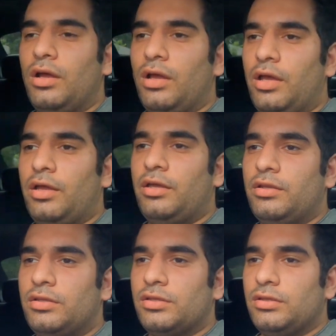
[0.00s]

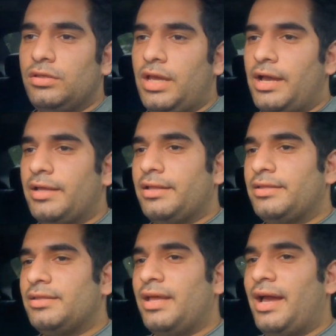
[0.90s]
And yeah, it
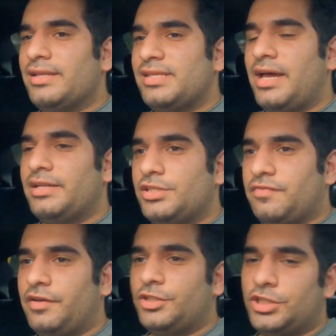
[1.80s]
has had its
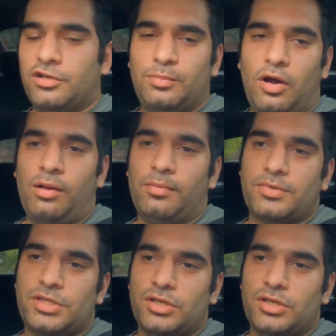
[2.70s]
fair share of problems.